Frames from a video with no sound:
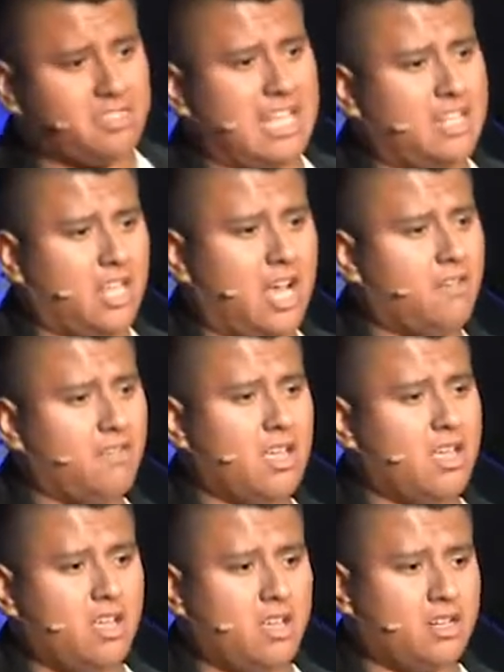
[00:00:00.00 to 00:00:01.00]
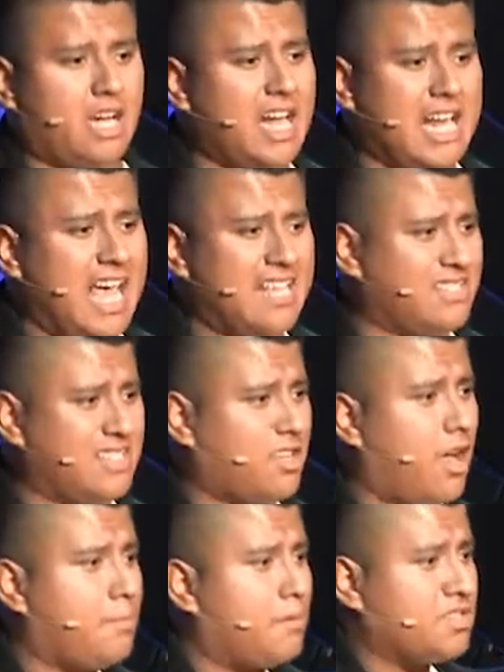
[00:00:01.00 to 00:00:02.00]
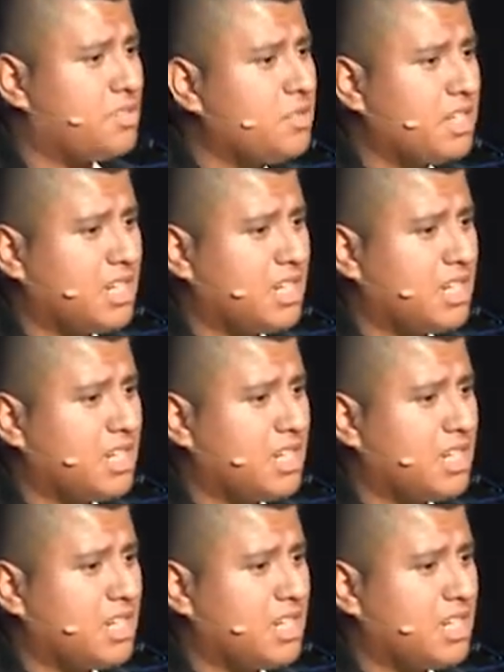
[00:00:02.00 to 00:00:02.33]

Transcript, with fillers: that love, God has this opportunity